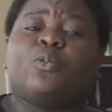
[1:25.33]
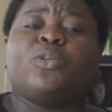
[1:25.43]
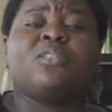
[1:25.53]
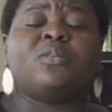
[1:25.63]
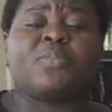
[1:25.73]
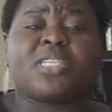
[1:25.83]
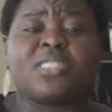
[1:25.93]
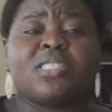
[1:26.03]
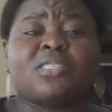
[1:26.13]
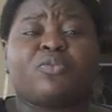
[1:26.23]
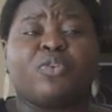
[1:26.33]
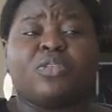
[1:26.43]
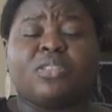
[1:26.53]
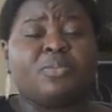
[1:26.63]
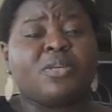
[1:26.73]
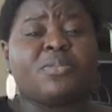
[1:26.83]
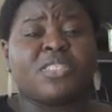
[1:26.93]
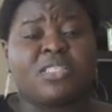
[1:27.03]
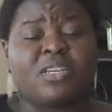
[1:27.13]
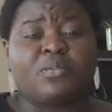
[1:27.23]
one of the basics for the baby
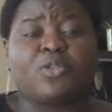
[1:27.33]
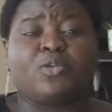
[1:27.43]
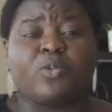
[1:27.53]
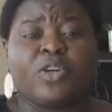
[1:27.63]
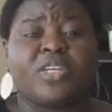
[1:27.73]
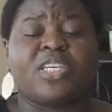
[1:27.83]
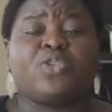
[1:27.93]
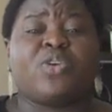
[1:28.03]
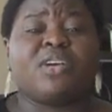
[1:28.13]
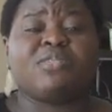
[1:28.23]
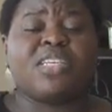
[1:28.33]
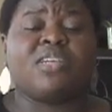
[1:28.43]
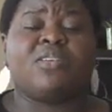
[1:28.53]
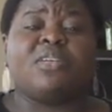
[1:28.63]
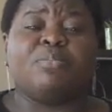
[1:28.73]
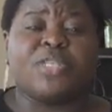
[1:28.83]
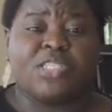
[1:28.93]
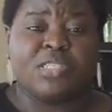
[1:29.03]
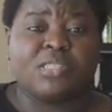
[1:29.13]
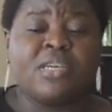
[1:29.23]
steps to work is you have to get on a
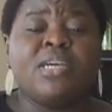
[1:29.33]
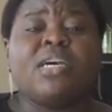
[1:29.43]
budget.